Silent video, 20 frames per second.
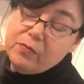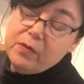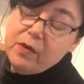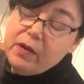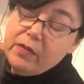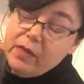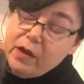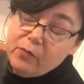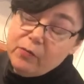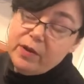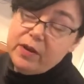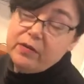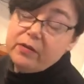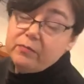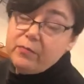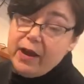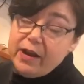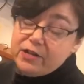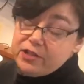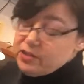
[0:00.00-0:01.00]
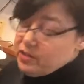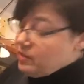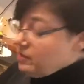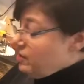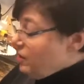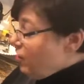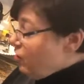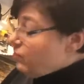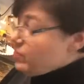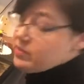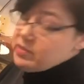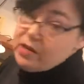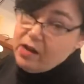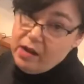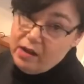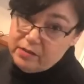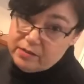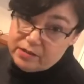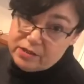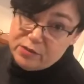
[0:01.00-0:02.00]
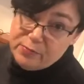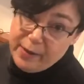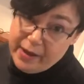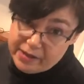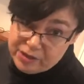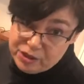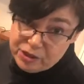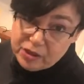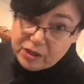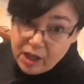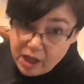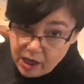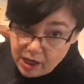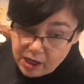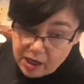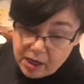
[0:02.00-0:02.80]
that we actually know it's called a spatula,